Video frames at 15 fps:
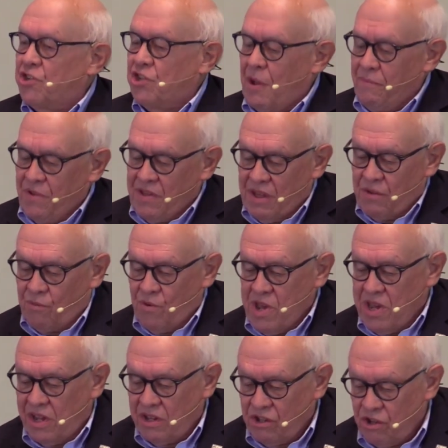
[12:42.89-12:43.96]
something that we
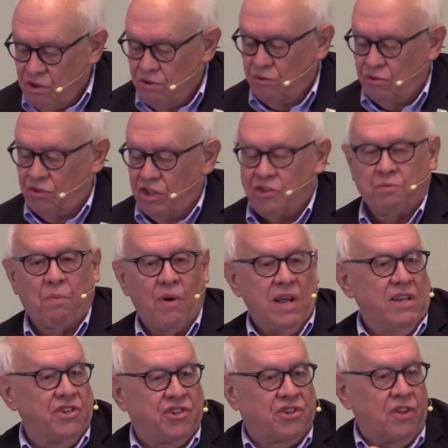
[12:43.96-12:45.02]
can use that
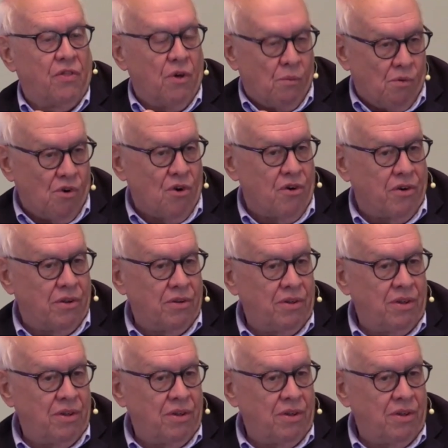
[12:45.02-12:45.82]
spreads the word,